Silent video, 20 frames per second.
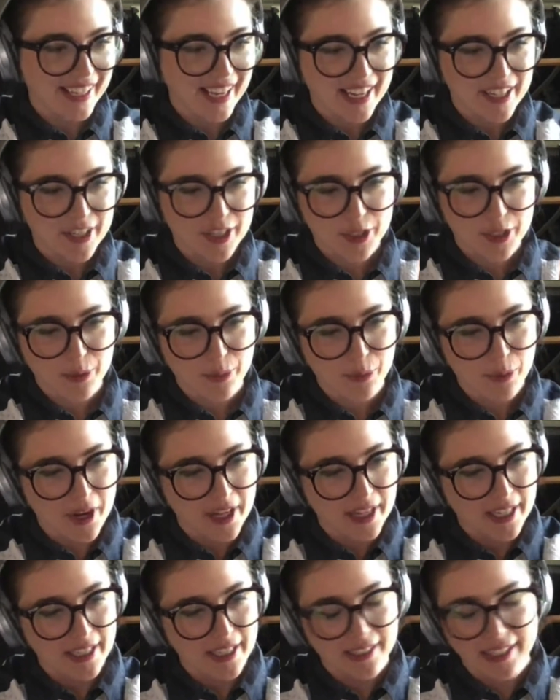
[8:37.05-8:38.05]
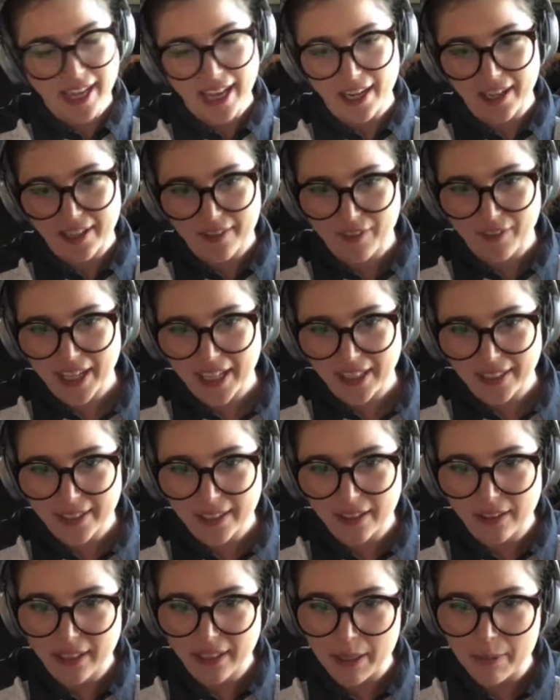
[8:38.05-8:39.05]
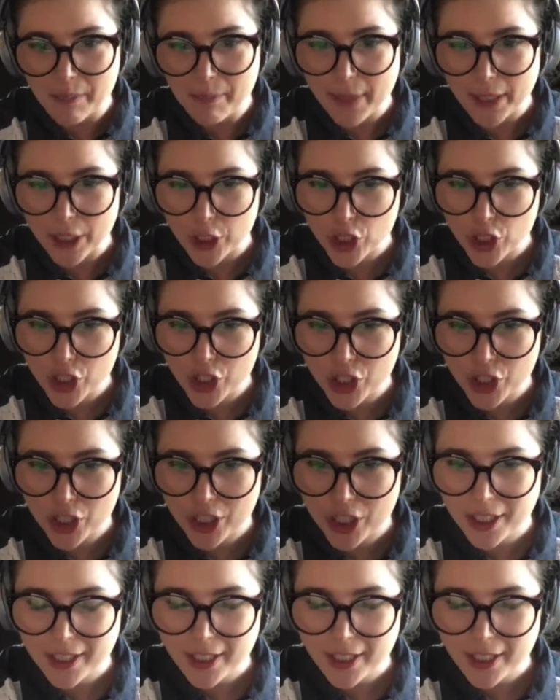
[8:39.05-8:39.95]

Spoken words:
I just wanted kind of like a little impish,